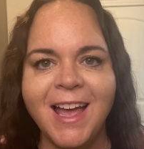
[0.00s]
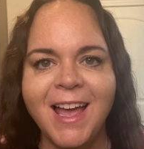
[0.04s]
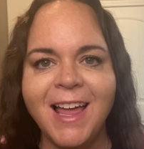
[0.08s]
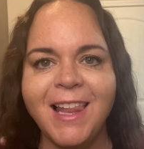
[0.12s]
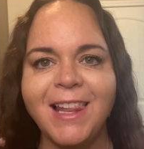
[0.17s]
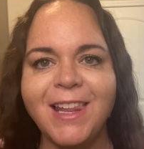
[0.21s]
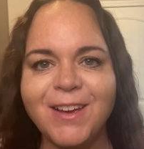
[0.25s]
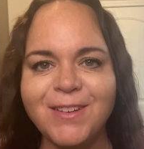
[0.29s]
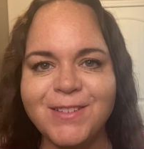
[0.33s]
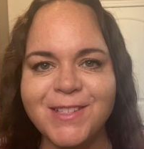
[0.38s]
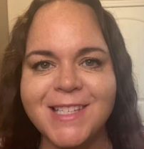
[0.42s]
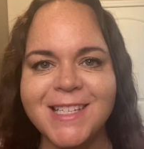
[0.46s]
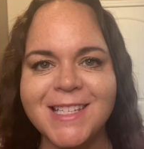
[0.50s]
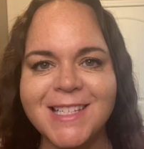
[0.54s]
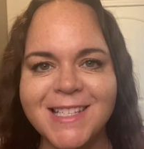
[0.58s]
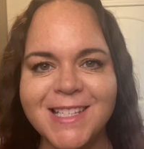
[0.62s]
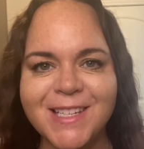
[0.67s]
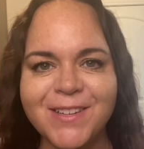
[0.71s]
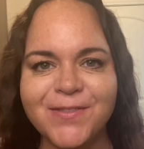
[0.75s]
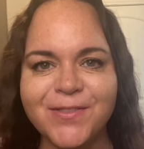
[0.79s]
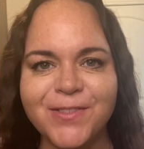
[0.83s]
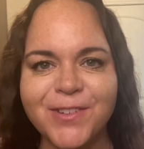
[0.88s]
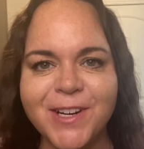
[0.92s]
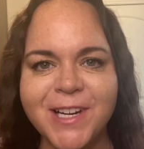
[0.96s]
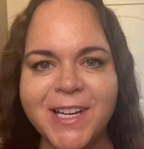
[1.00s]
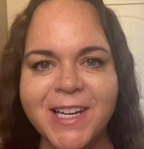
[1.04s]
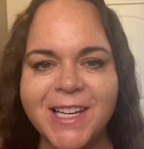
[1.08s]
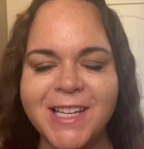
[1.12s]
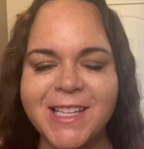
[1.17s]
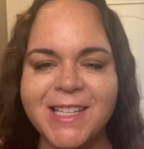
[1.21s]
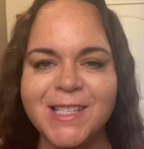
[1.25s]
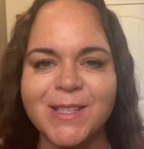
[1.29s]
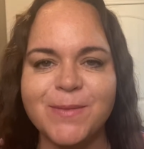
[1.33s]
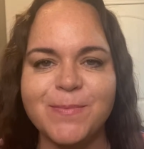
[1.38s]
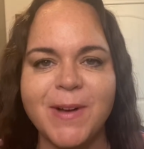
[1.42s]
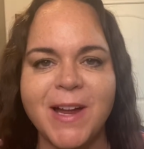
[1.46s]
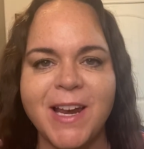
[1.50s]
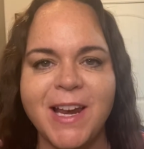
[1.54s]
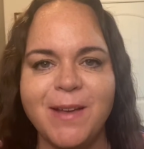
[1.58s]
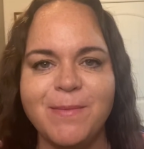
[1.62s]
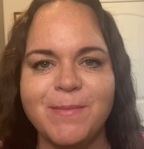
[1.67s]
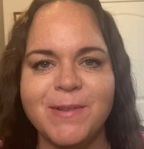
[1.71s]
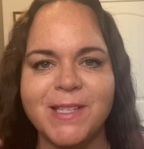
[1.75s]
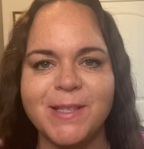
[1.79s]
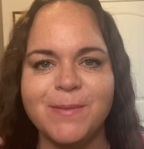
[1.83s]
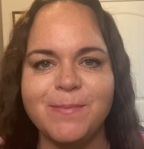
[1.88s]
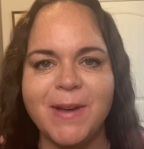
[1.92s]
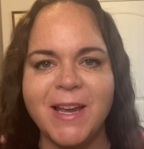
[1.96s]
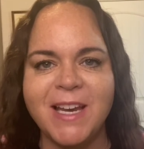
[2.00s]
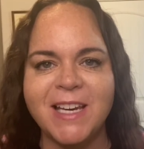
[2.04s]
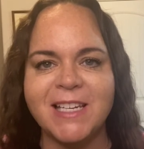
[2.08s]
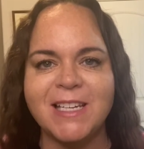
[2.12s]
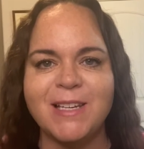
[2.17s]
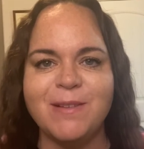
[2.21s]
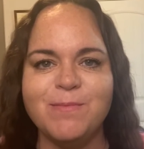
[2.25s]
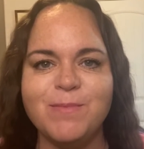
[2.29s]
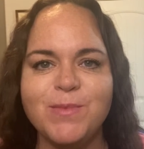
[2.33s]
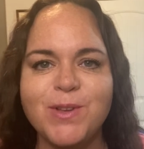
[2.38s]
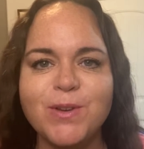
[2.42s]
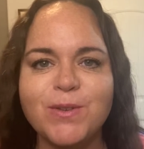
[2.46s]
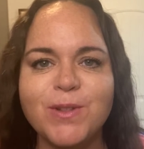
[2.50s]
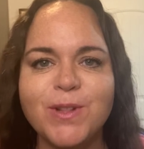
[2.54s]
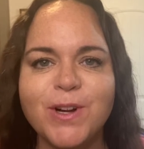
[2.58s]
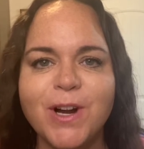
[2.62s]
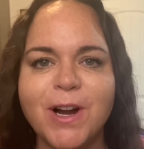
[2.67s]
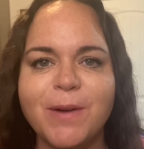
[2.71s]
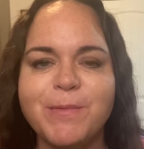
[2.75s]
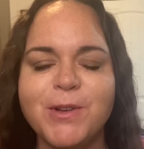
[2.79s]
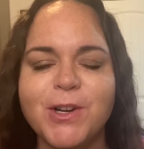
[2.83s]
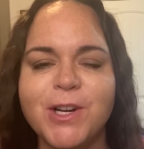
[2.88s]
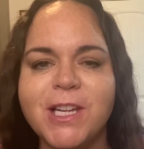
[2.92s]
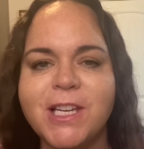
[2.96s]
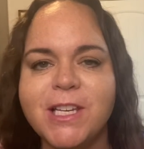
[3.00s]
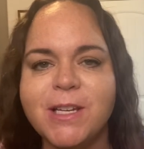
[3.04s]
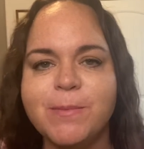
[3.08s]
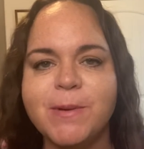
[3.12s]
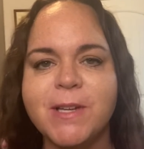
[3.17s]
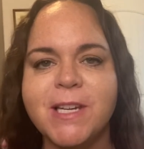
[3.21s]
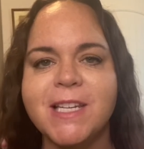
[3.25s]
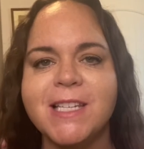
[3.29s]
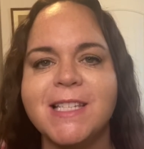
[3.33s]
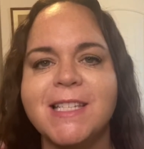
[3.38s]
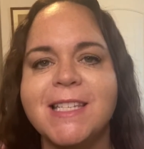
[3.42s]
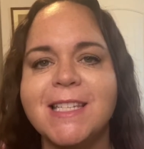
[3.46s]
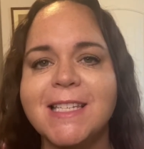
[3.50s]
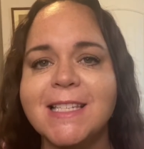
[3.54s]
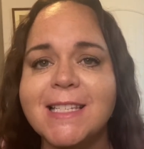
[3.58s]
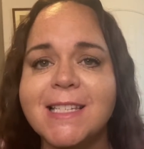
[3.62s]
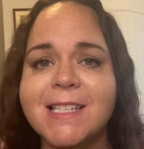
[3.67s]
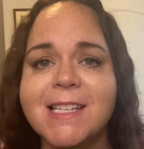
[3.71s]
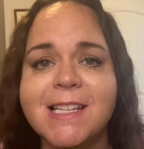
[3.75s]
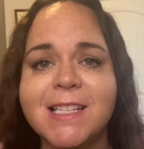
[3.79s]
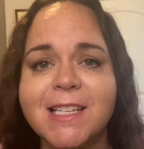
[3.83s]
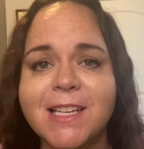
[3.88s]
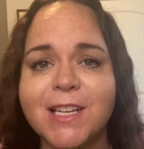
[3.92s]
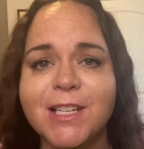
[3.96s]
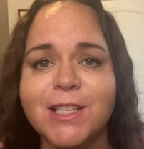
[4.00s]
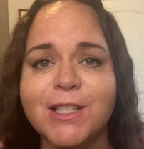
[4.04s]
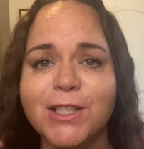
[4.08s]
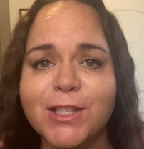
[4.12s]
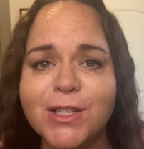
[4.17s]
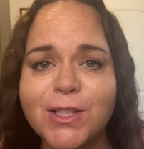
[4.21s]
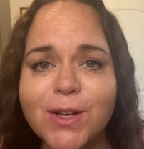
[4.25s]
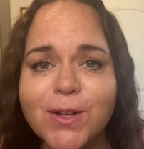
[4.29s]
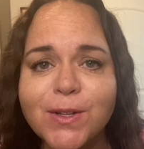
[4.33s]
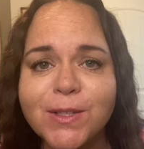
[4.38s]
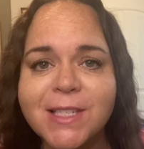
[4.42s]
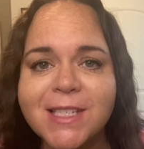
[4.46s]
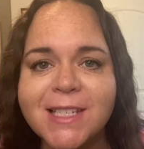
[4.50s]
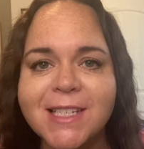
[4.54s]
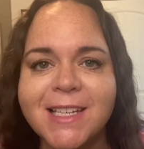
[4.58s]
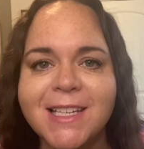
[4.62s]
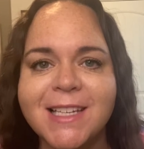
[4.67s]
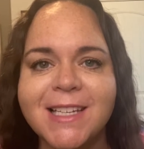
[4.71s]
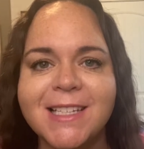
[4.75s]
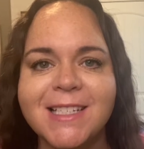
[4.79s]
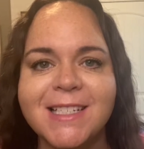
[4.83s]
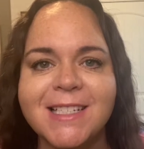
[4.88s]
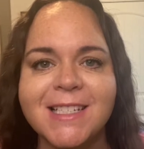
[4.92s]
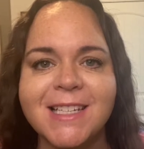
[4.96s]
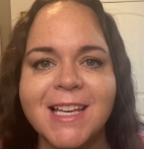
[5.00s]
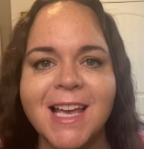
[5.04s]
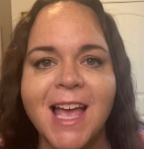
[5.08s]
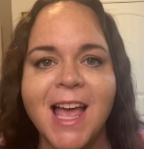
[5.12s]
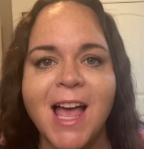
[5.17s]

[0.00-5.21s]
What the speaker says: Hello, Scentsy friends. My name is Mandy Mueller. I'm your independent Scentsy consultant.